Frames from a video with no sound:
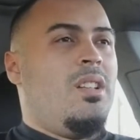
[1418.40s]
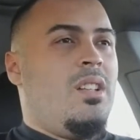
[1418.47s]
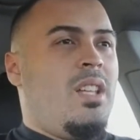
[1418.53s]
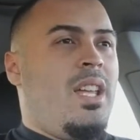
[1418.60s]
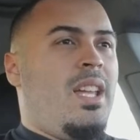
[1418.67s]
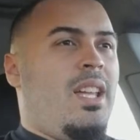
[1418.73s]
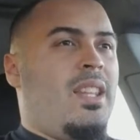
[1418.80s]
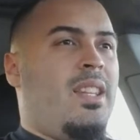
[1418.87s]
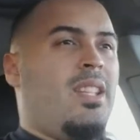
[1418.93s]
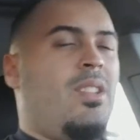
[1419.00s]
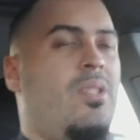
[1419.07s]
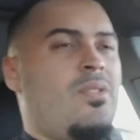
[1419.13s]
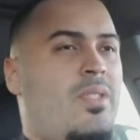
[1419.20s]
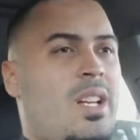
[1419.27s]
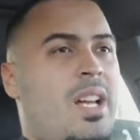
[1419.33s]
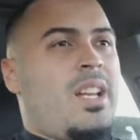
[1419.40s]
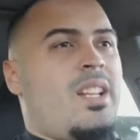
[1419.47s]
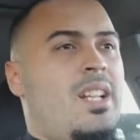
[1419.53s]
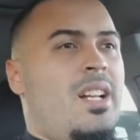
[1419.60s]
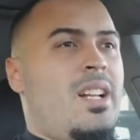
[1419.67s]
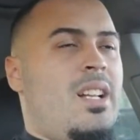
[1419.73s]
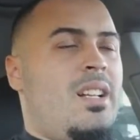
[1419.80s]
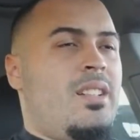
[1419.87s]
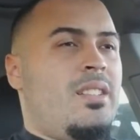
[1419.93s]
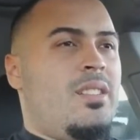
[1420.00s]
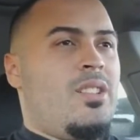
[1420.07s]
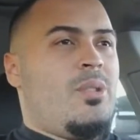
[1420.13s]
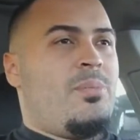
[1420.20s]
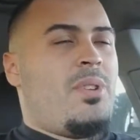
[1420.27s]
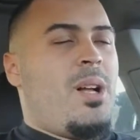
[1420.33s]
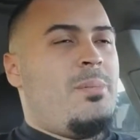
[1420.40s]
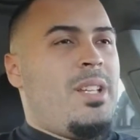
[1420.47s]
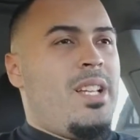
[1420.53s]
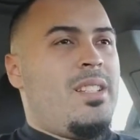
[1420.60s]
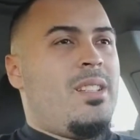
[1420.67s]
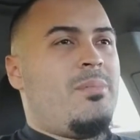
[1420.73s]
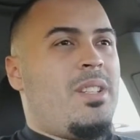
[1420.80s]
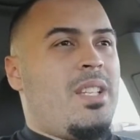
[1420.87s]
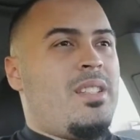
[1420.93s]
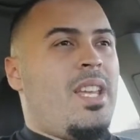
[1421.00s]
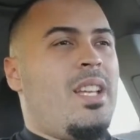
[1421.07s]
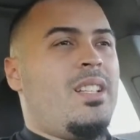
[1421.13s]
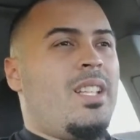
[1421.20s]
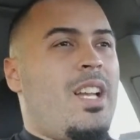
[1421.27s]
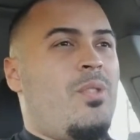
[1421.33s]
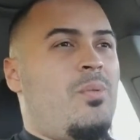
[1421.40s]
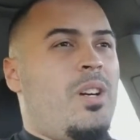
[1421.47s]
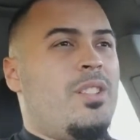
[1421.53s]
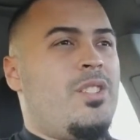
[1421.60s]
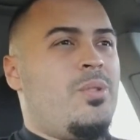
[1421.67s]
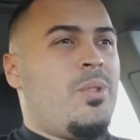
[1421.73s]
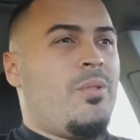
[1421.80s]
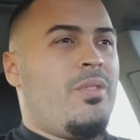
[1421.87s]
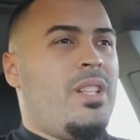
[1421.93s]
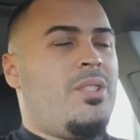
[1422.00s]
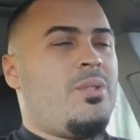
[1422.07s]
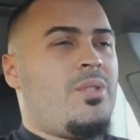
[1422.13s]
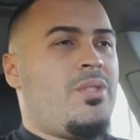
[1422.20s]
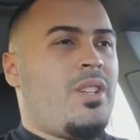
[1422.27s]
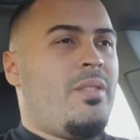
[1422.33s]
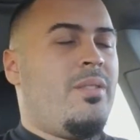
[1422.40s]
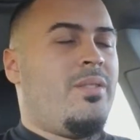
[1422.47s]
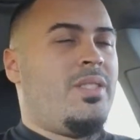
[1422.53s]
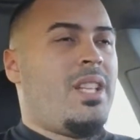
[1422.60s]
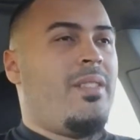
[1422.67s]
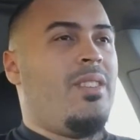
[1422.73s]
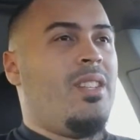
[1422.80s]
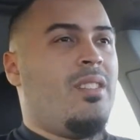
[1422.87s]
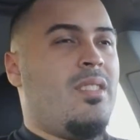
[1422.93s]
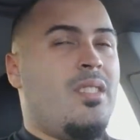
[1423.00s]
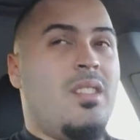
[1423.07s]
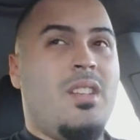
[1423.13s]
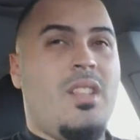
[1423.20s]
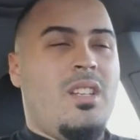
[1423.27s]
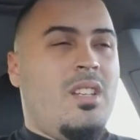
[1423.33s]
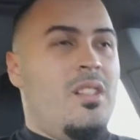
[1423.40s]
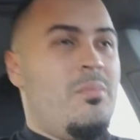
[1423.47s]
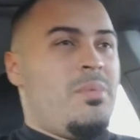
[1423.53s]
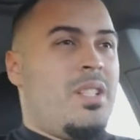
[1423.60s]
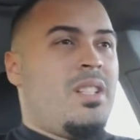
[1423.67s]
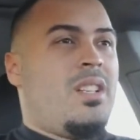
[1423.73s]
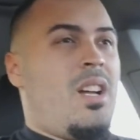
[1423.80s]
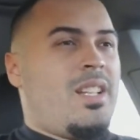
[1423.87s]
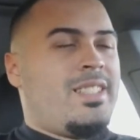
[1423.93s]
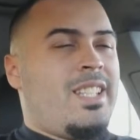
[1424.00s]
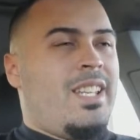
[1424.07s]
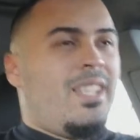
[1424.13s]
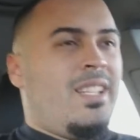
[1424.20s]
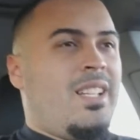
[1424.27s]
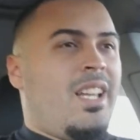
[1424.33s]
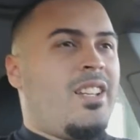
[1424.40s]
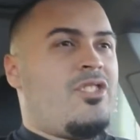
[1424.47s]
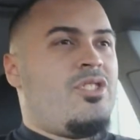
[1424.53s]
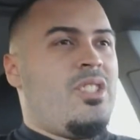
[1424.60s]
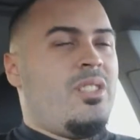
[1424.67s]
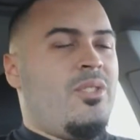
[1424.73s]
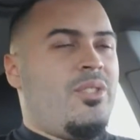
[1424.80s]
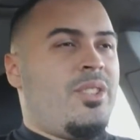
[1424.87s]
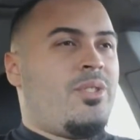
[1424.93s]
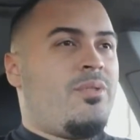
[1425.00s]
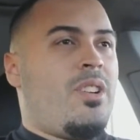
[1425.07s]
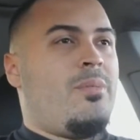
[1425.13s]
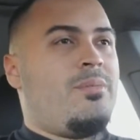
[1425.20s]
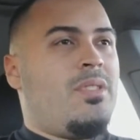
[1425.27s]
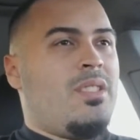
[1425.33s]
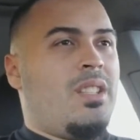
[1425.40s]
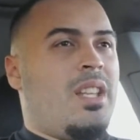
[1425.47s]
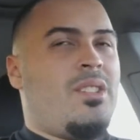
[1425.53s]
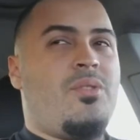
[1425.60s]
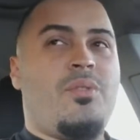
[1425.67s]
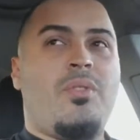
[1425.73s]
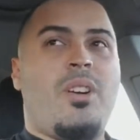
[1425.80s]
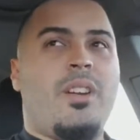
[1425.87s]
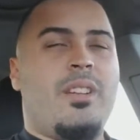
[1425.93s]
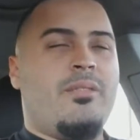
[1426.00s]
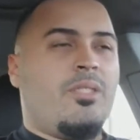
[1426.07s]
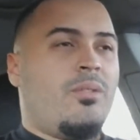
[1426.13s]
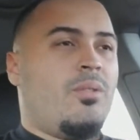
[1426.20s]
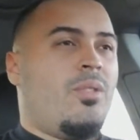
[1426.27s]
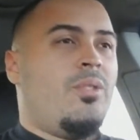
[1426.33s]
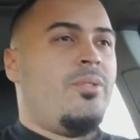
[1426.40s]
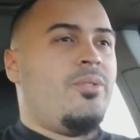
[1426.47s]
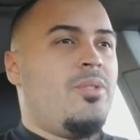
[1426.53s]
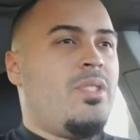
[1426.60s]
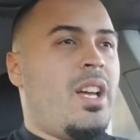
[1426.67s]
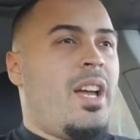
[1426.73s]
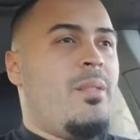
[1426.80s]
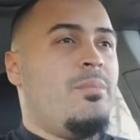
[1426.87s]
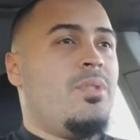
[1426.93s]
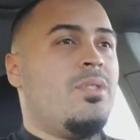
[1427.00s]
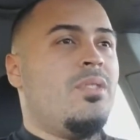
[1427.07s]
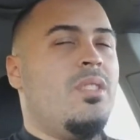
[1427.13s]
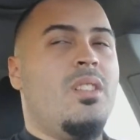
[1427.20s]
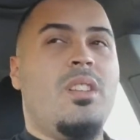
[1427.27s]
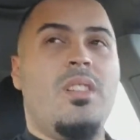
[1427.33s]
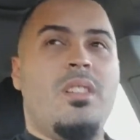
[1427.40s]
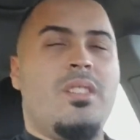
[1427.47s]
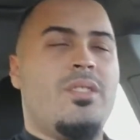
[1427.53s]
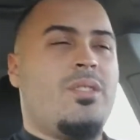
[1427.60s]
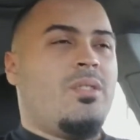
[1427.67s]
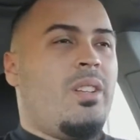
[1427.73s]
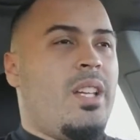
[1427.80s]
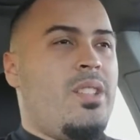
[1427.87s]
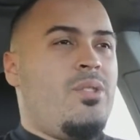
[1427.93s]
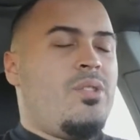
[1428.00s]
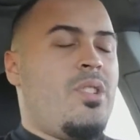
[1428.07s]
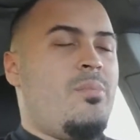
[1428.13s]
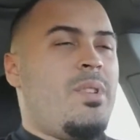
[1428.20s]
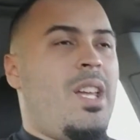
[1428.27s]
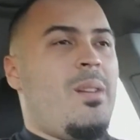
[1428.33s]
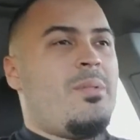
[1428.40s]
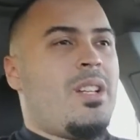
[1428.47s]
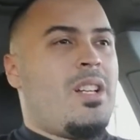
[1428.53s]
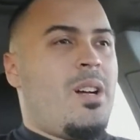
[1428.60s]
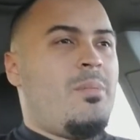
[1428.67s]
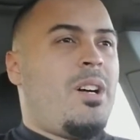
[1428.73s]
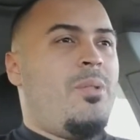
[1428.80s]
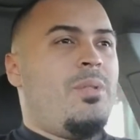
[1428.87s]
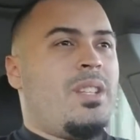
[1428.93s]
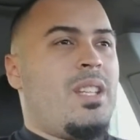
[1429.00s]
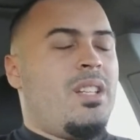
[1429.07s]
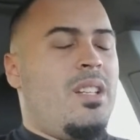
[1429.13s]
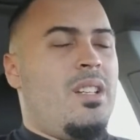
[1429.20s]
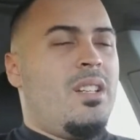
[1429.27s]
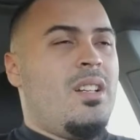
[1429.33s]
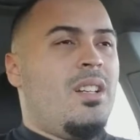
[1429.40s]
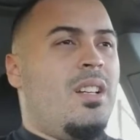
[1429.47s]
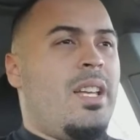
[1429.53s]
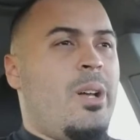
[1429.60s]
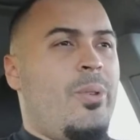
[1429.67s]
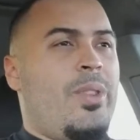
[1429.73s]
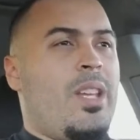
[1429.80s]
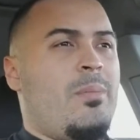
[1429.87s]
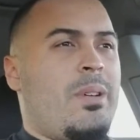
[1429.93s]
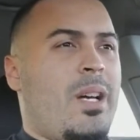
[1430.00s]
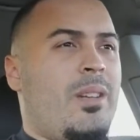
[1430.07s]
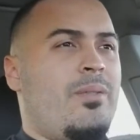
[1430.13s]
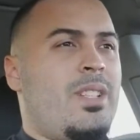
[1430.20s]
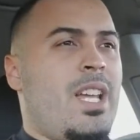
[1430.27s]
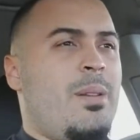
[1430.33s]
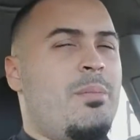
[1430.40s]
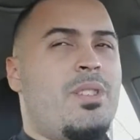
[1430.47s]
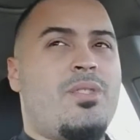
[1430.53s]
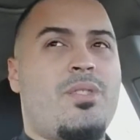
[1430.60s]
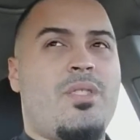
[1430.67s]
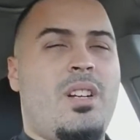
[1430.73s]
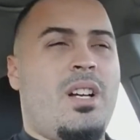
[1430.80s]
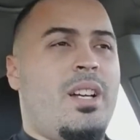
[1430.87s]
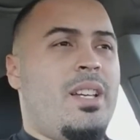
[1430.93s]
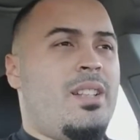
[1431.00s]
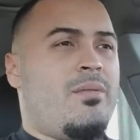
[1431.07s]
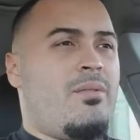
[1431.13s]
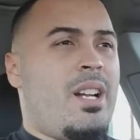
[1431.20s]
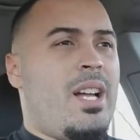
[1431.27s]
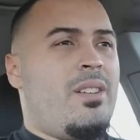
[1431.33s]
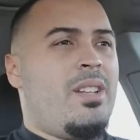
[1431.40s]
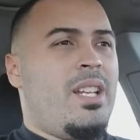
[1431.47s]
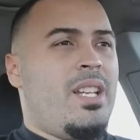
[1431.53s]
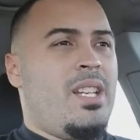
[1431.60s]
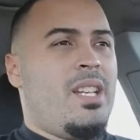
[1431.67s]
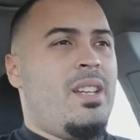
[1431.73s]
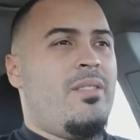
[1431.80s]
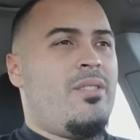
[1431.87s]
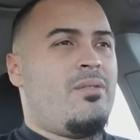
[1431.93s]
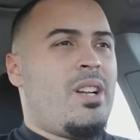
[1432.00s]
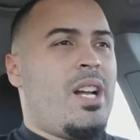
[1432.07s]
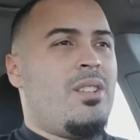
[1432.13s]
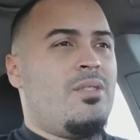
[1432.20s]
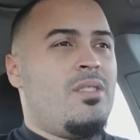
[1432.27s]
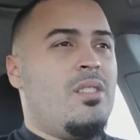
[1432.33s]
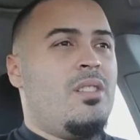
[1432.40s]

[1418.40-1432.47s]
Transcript: and you've got you'll probably end up taking like 1, 2 resource off of 7, but not taking like Shield Disrupt unless you've already rerolled a few times. So like you should be able to come out with a healthy amount of damage in a round, in a given round.